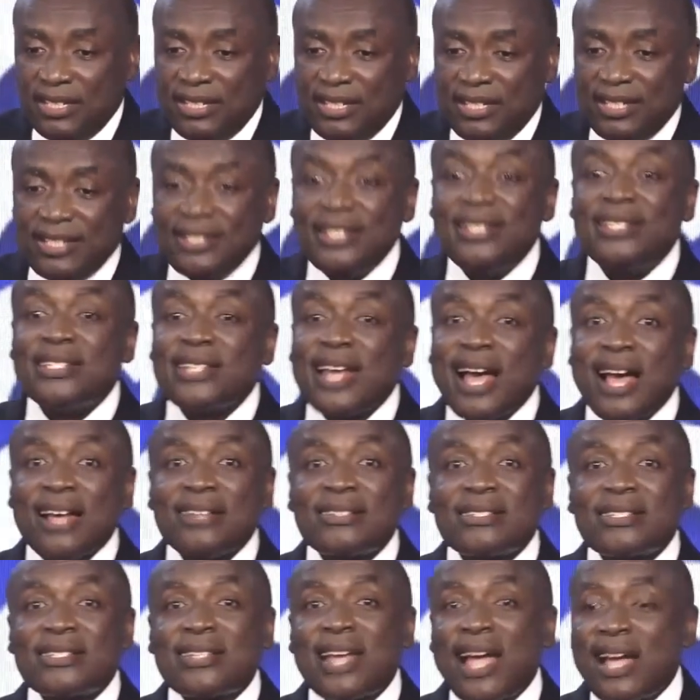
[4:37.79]
These are
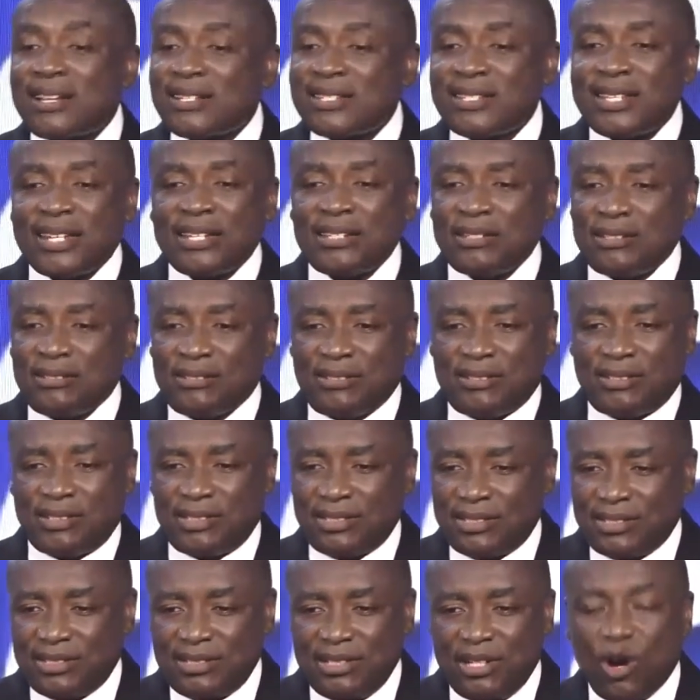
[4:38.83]
stark signals
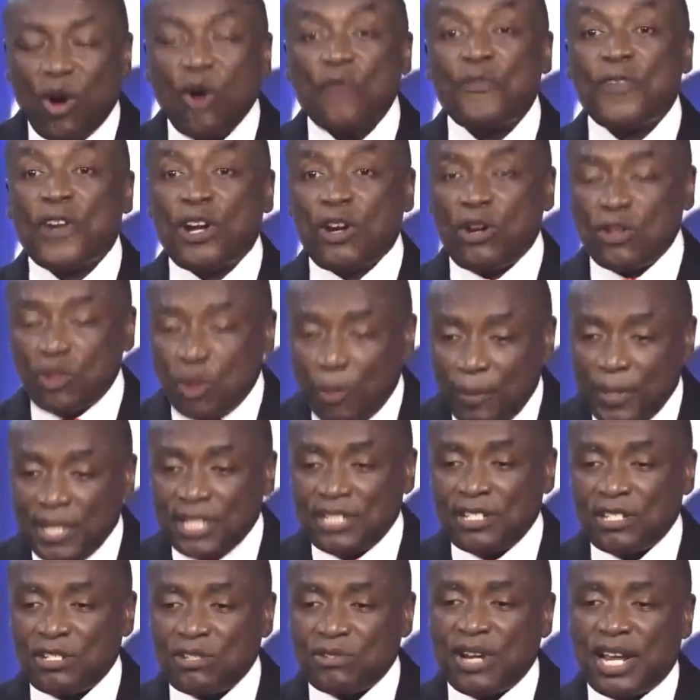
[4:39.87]
of economic
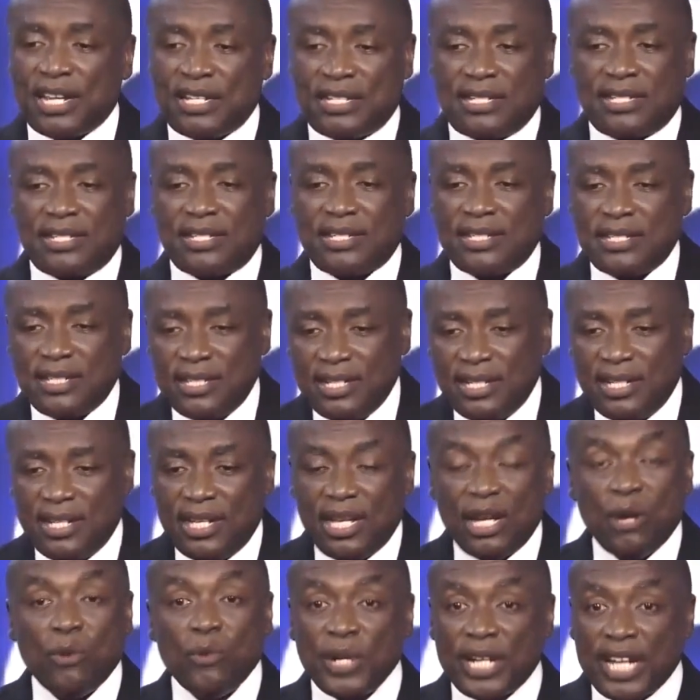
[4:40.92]
distress, and
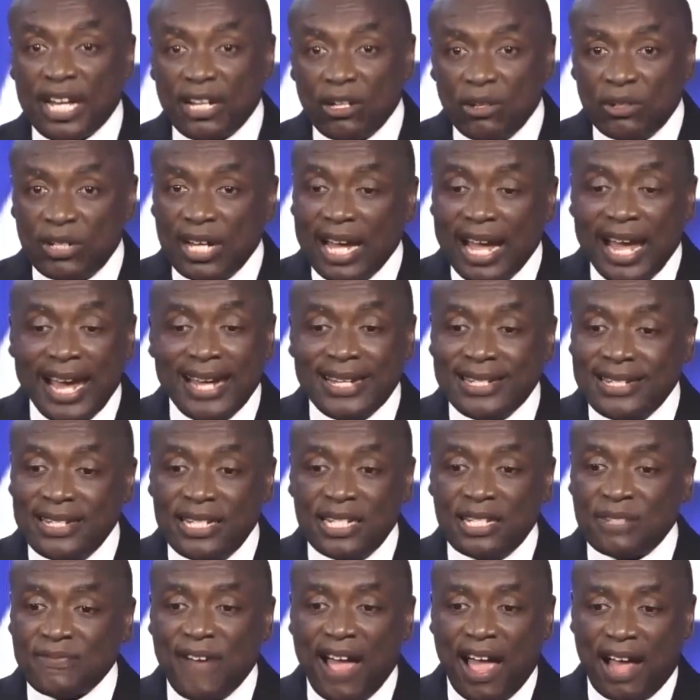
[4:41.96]
we cannot hide these
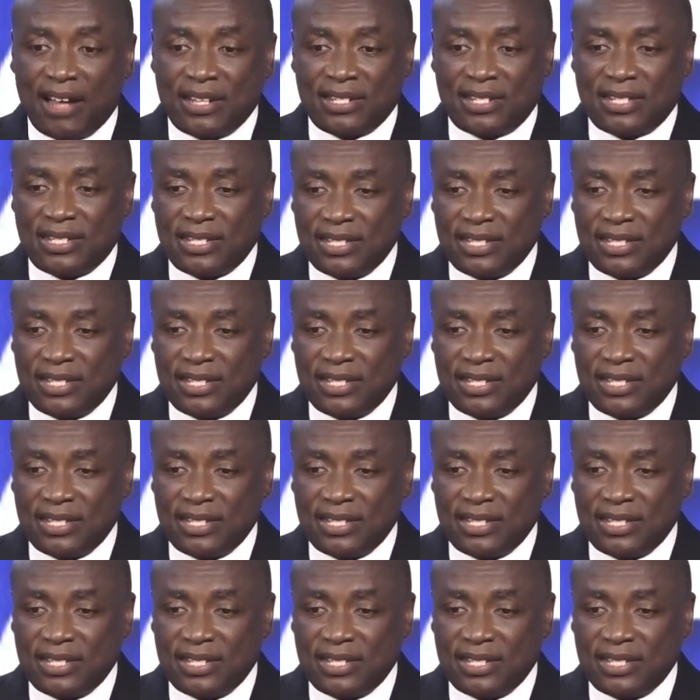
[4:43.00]
facts.